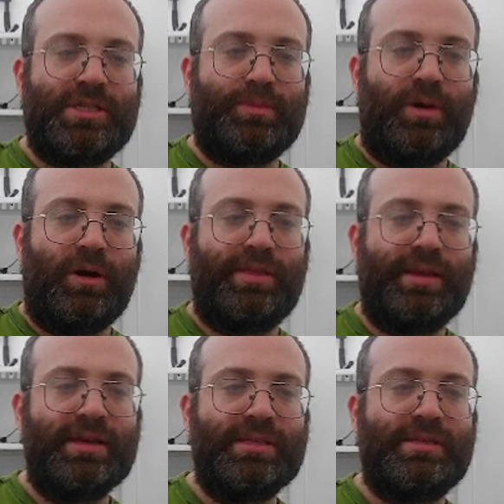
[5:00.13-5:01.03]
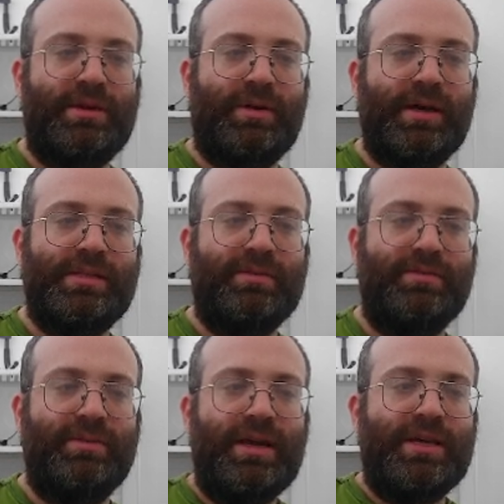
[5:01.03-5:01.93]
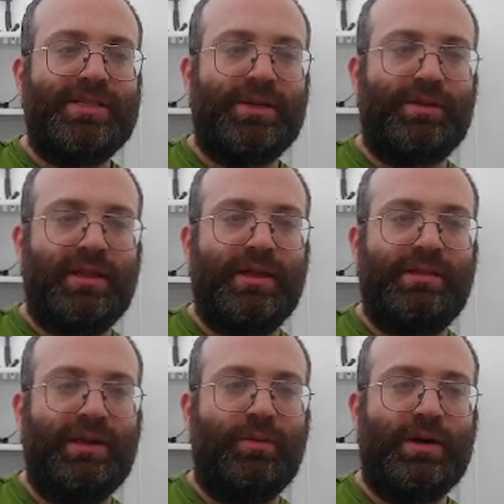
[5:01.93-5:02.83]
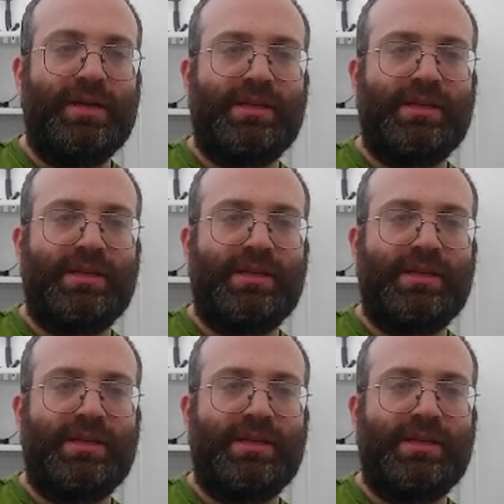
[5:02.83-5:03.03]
small things relative. So D1